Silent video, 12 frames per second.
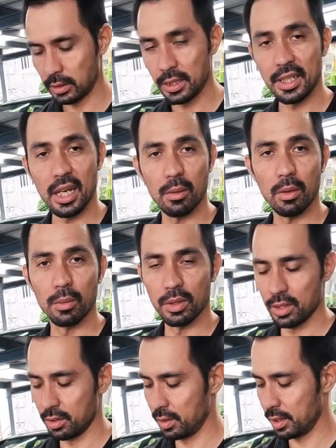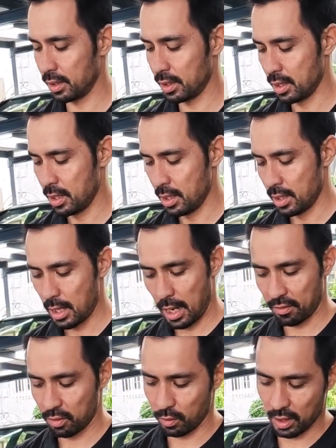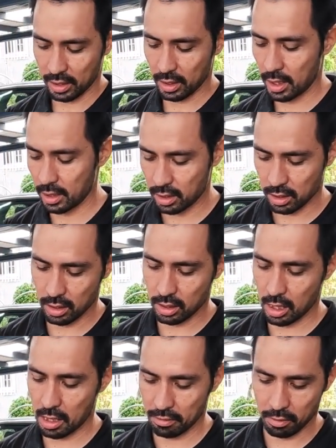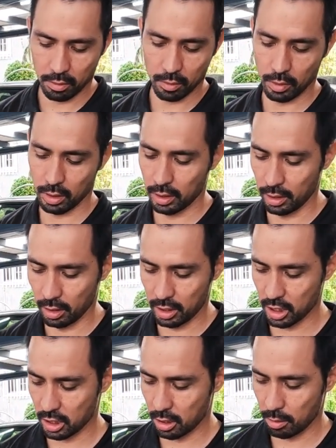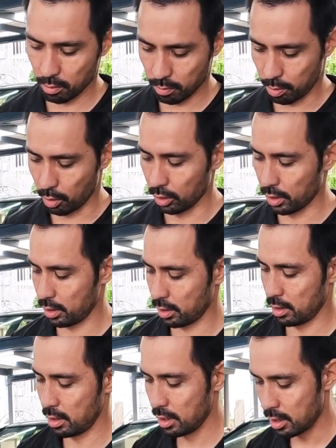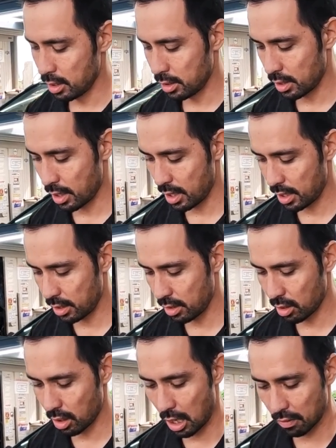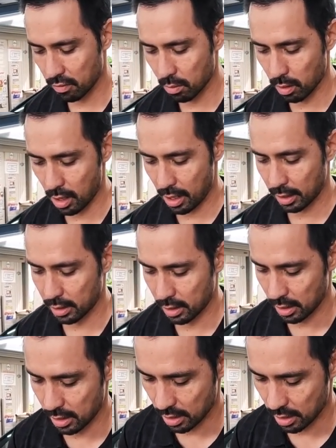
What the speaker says: And now what we're doing, after we got the head studs off, we are literally just pulling the head off the block,